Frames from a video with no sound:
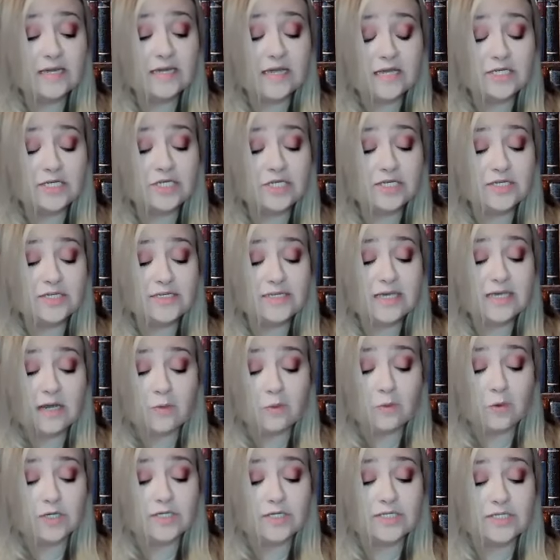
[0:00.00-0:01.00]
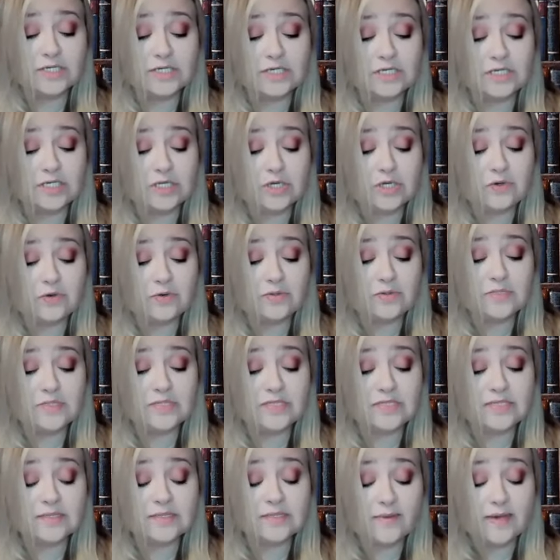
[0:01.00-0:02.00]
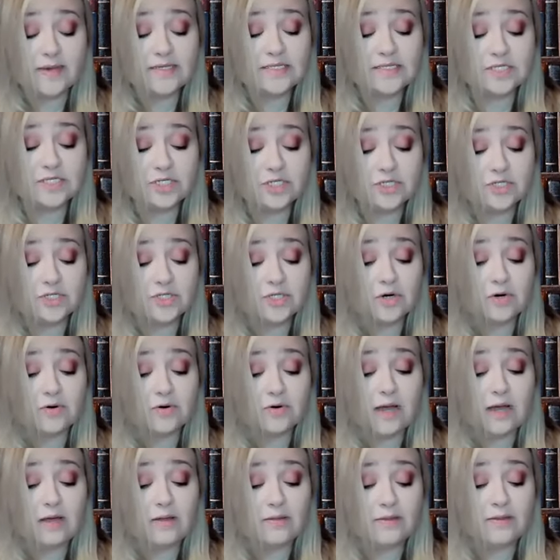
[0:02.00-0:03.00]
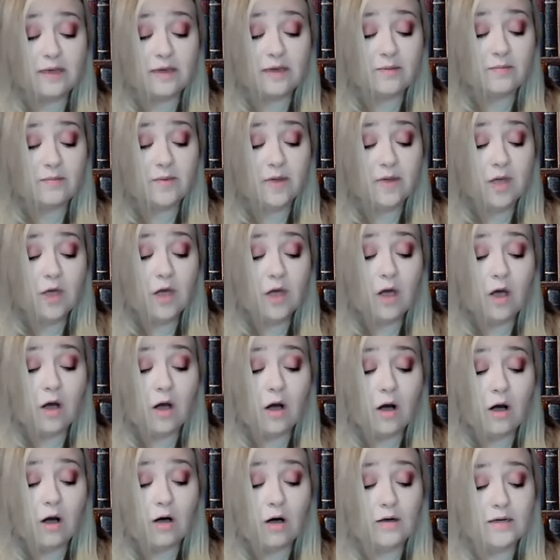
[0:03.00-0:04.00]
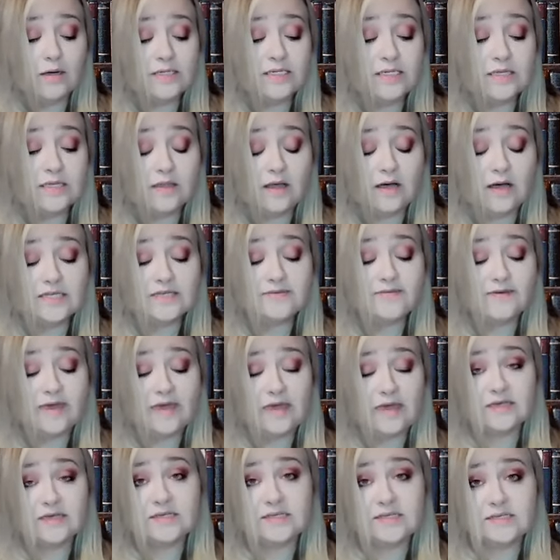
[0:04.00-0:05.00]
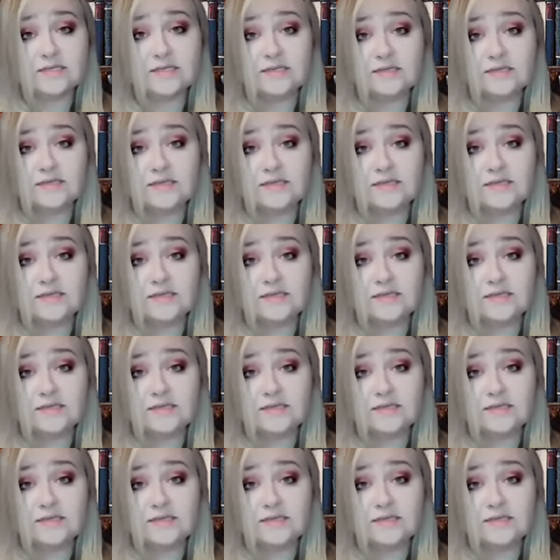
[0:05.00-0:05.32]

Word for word: Tensions had worsened too since the messengers corralled them all into Las Vegas,